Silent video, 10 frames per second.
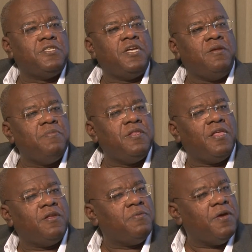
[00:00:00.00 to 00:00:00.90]
statement
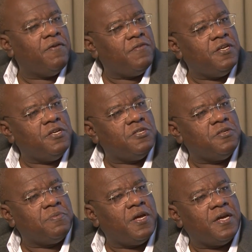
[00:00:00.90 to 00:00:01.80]
that we have a
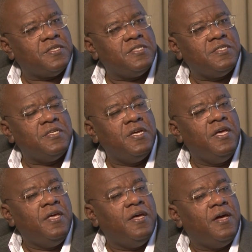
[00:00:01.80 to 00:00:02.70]
leadership crisis.
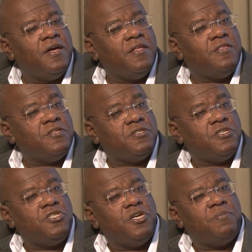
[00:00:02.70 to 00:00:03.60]
This is
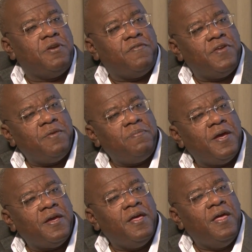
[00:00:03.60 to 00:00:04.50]
the chairman of
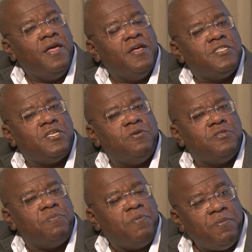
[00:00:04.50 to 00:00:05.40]
Nedbank. So
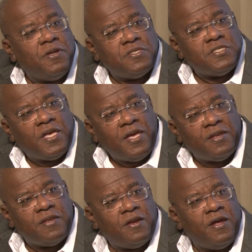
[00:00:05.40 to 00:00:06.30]
people are
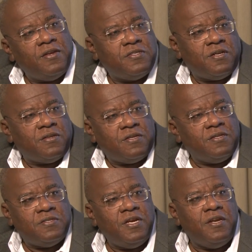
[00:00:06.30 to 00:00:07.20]
scared, you know, and
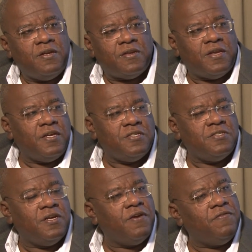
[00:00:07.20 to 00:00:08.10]
it's really not nice
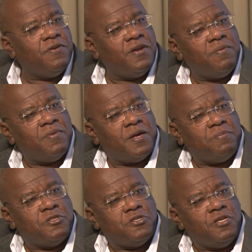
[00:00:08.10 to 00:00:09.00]
to have your name
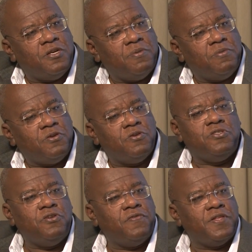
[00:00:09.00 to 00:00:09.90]
rubbished, you know,
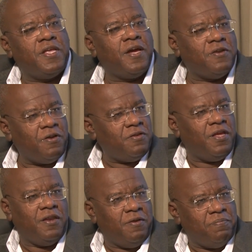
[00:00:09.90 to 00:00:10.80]
because you've attacked not
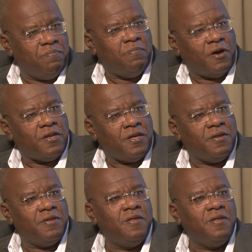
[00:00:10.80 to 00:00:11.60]
anybody,